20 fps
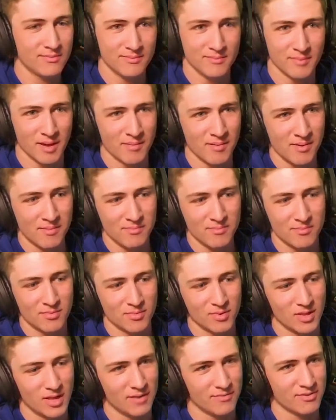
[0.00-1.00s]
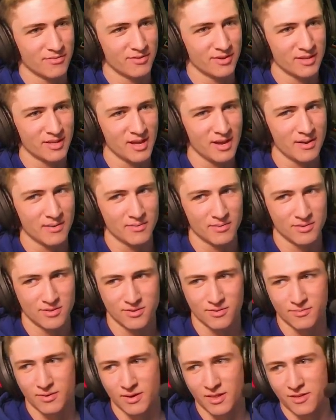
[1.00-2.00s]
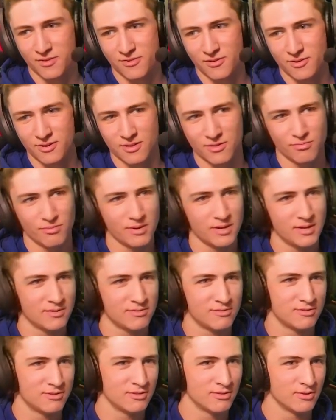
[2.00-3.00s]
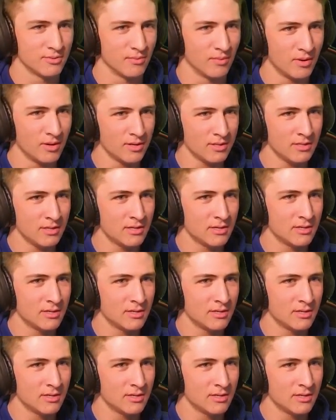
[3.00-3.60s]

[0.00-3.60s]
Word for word: Maybe. We'll have to find out. So we're going to start in three, two, one.